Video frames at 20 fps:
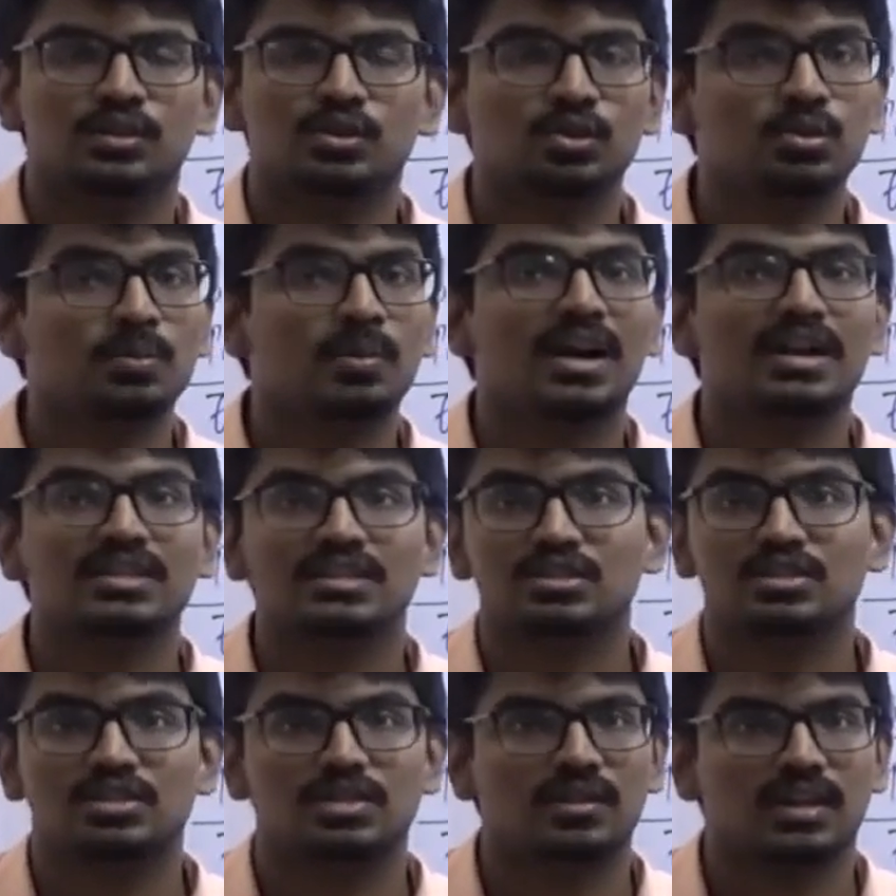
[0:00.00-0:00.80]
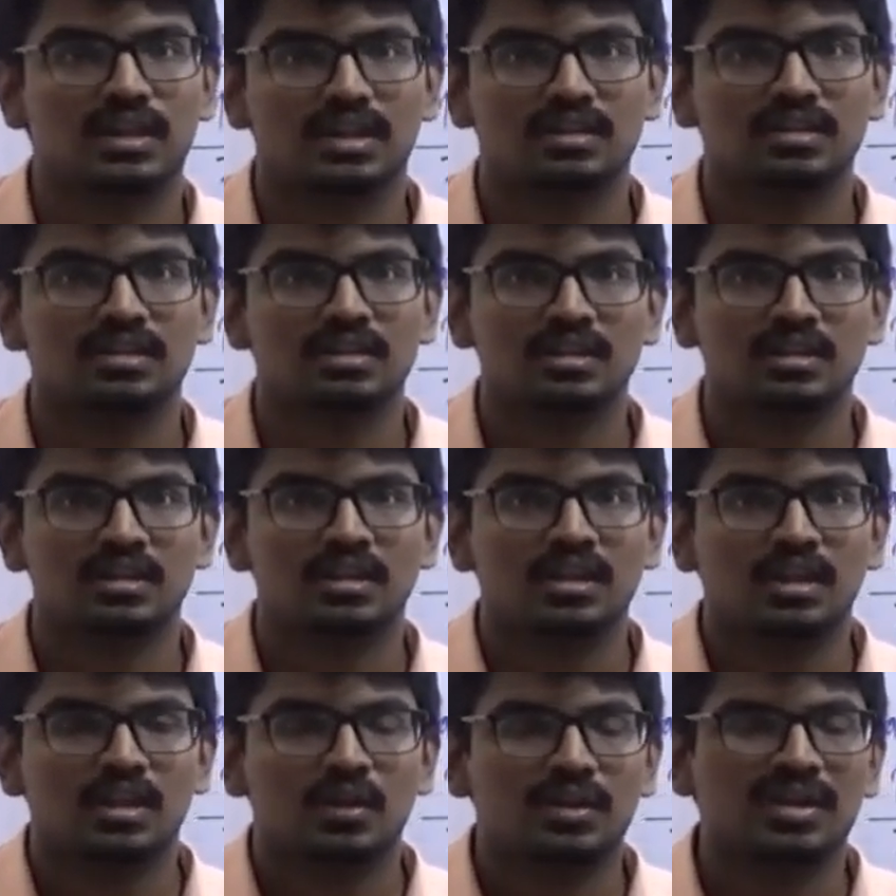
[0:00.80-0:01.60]
2 marks is sure.
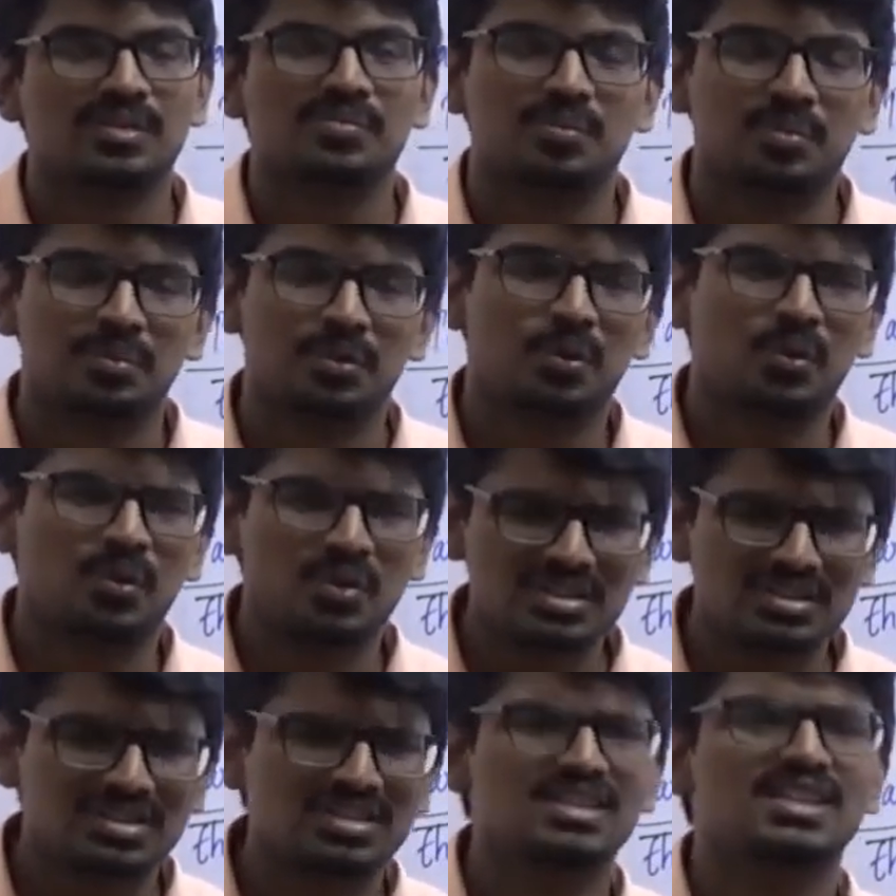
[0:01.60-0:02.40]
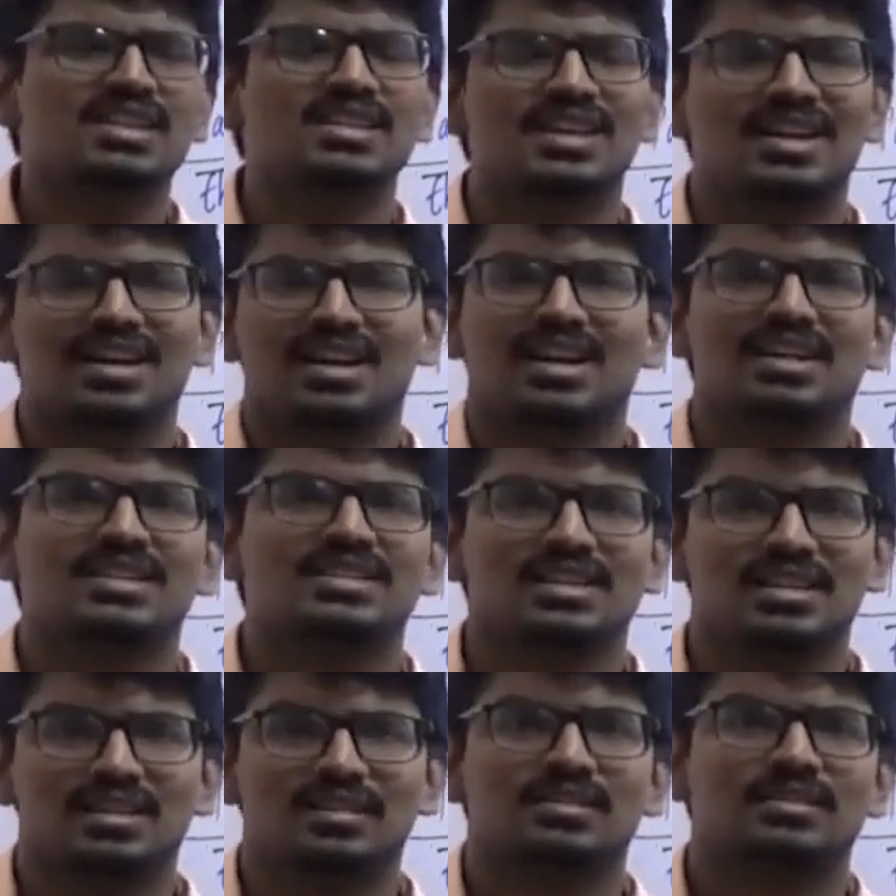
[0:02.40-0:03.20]
Okay, mostly they are
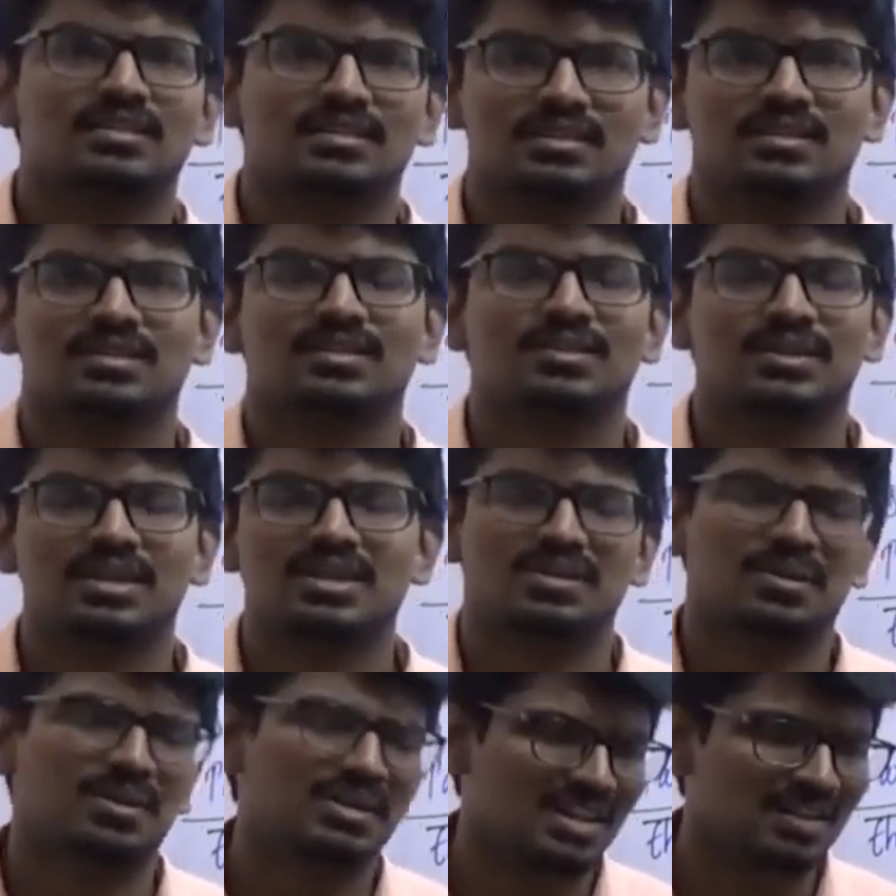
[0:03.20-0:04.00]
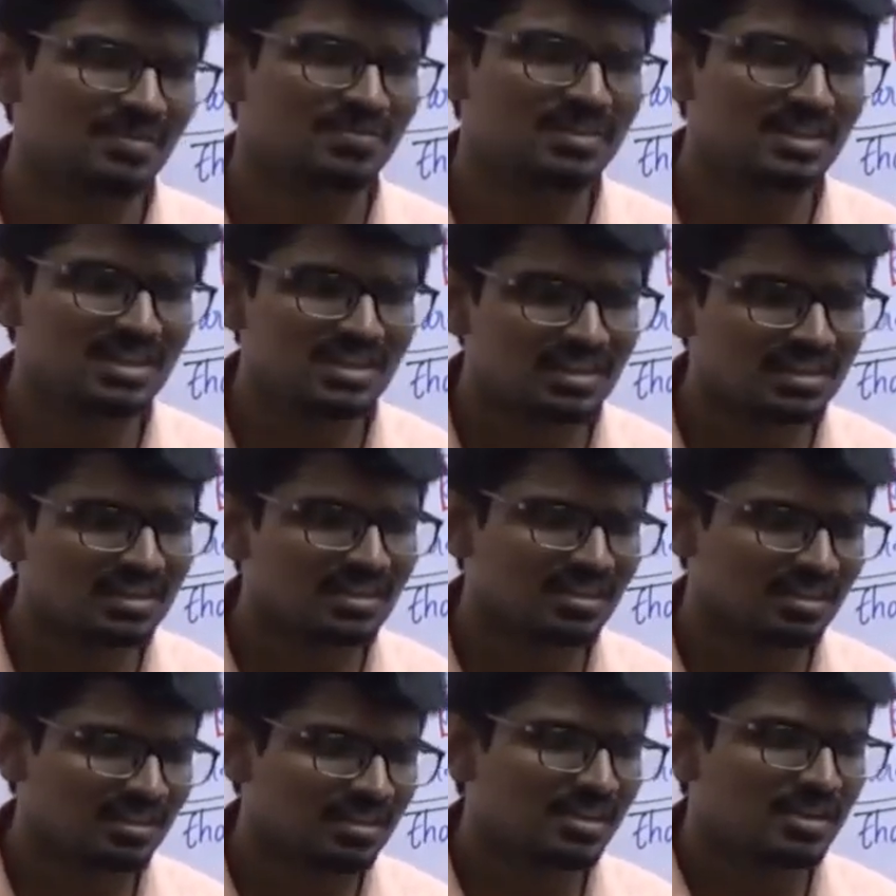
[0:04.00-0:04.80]
asking. Okay, not every year,
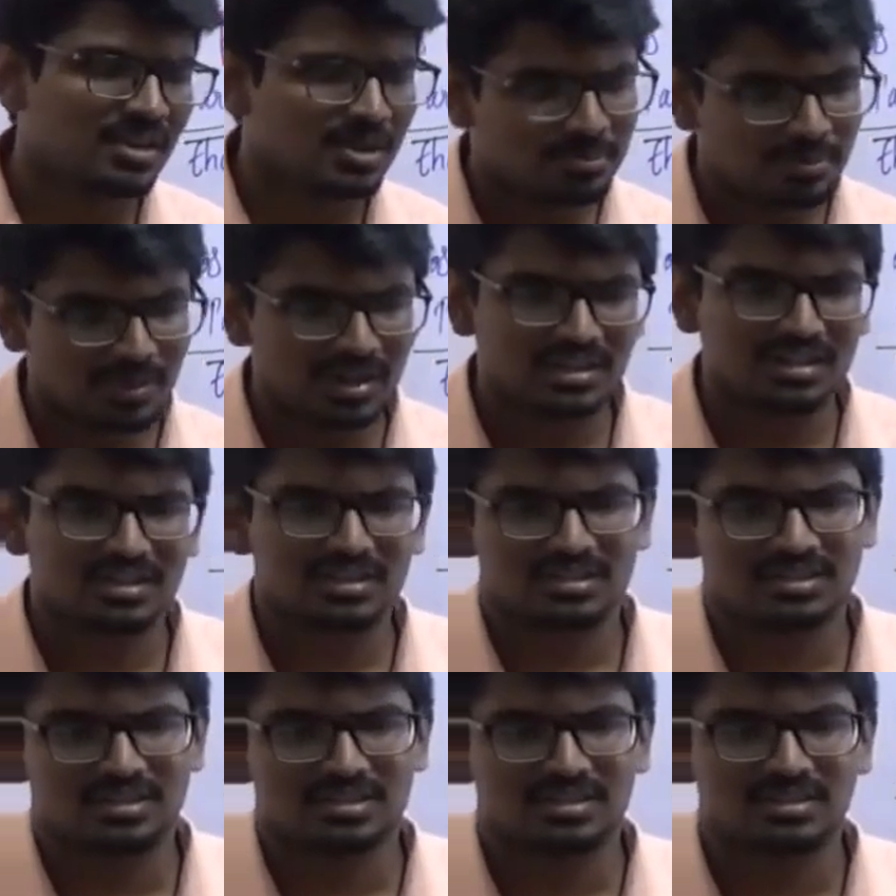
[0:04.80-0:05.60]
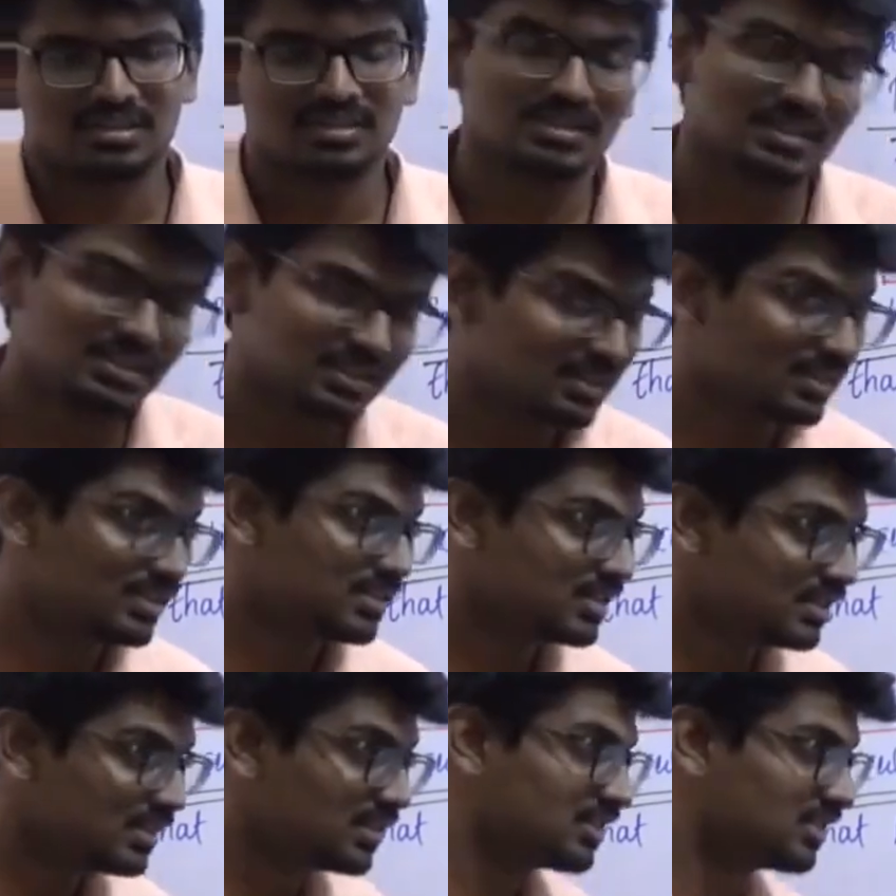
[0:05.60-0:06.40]
but
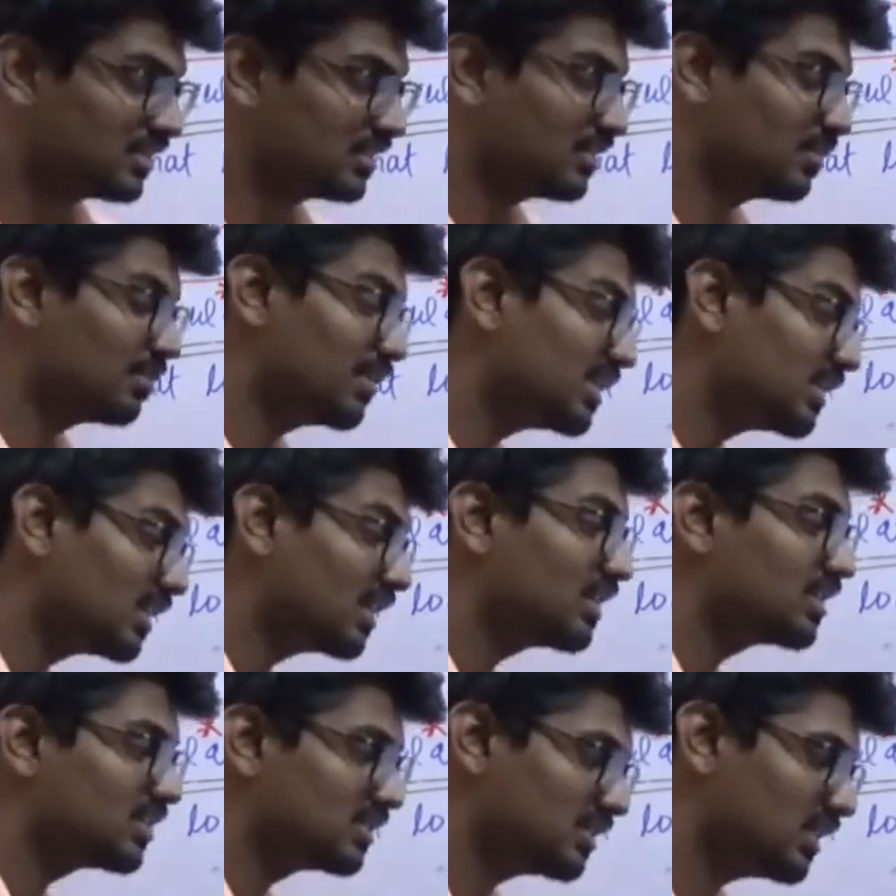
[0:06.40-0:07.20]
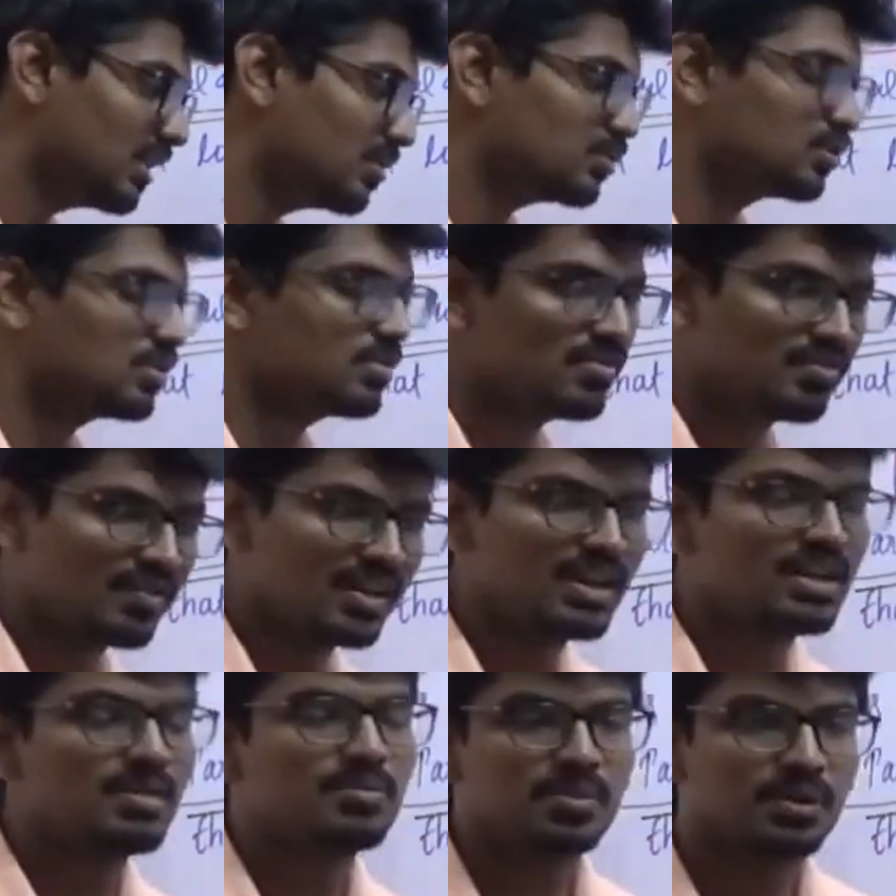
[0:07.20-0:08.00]
this method seems to be
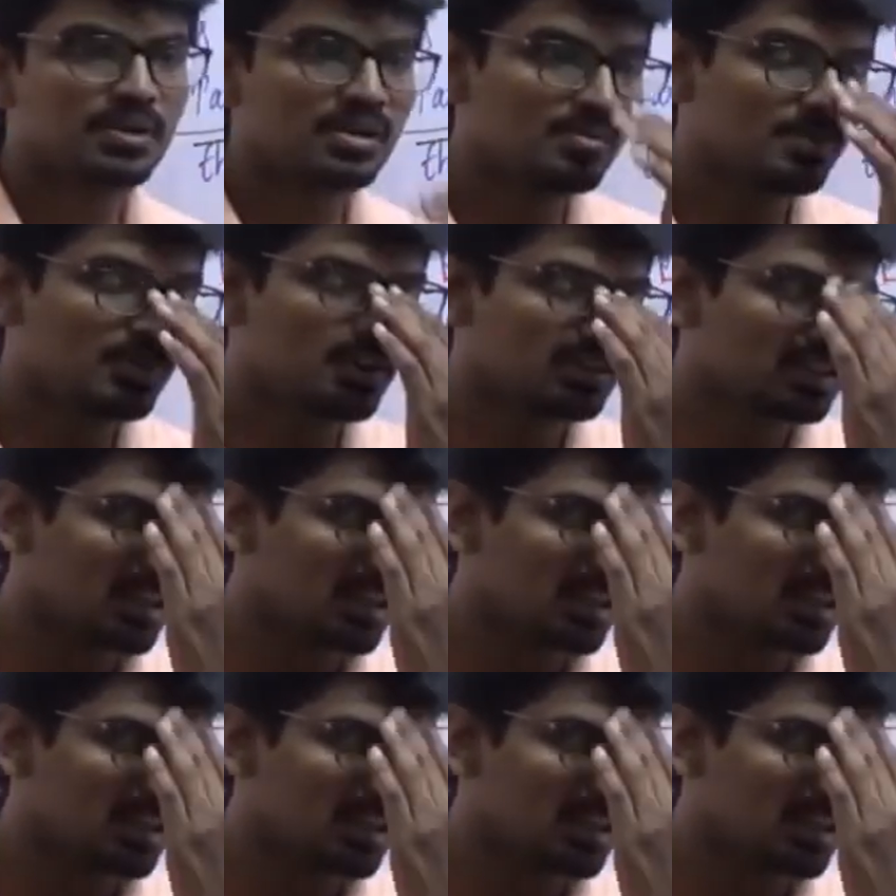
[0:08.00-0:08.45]
very important because